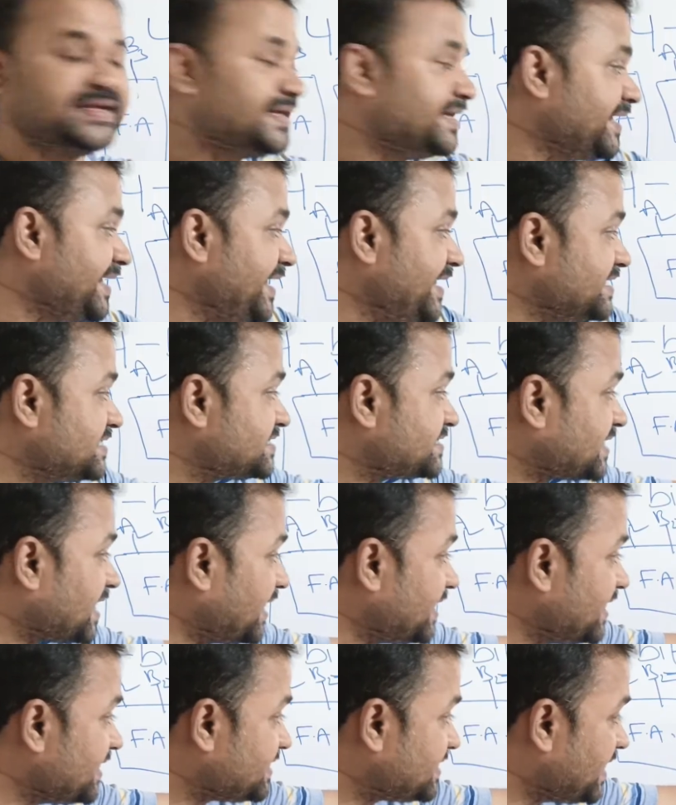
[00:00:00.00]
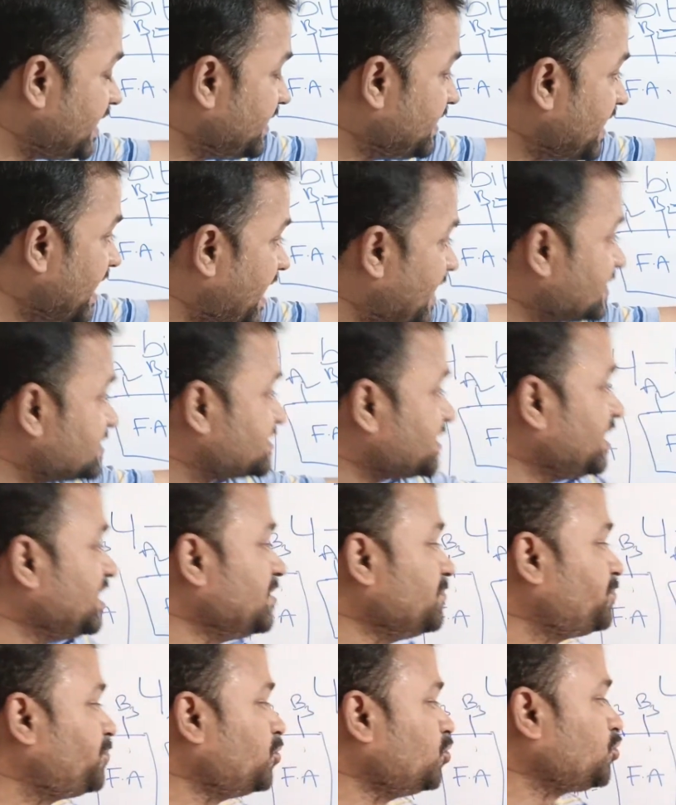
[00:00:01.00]
is connected as
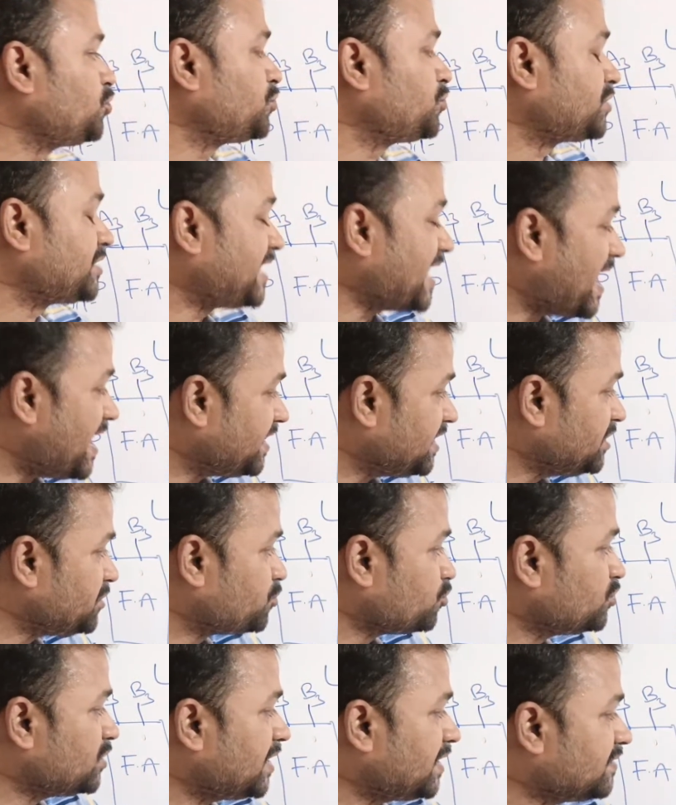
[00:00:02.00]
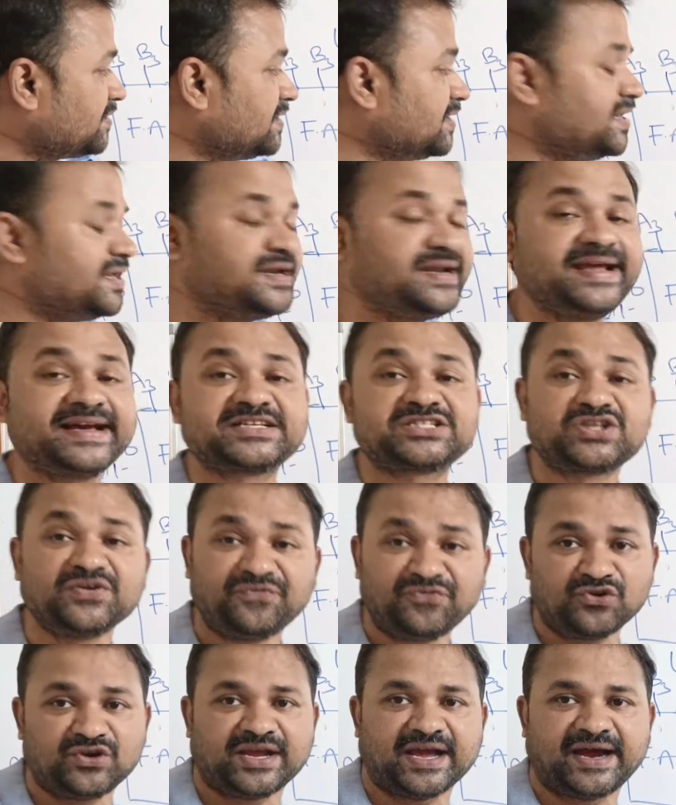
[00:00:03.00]
input carry to the next
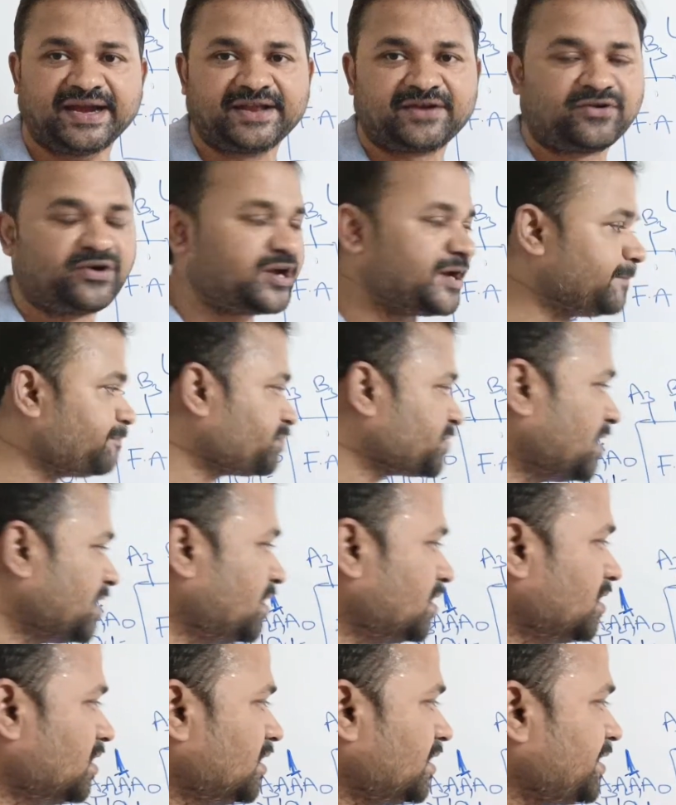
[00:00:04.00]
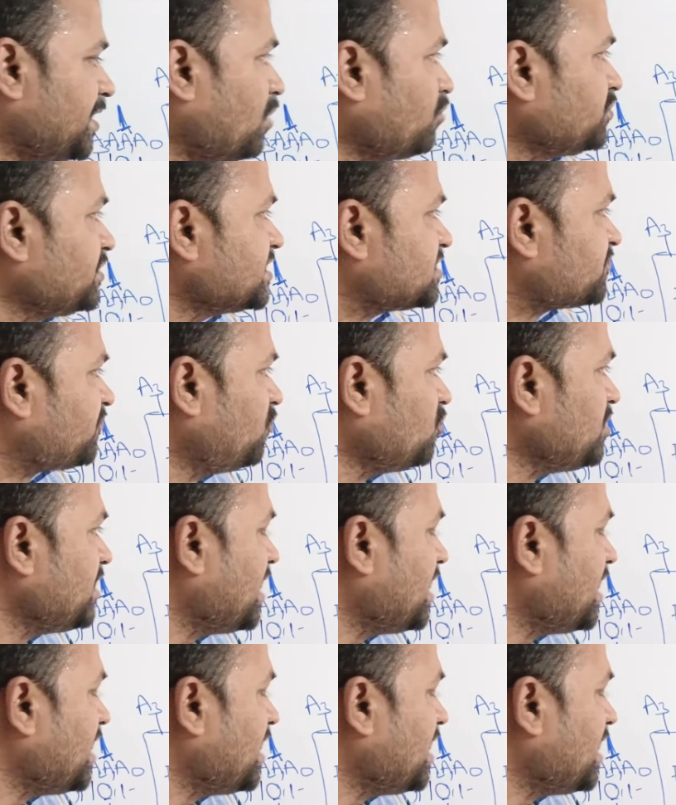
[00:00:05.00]
full adder. Okay. Now this full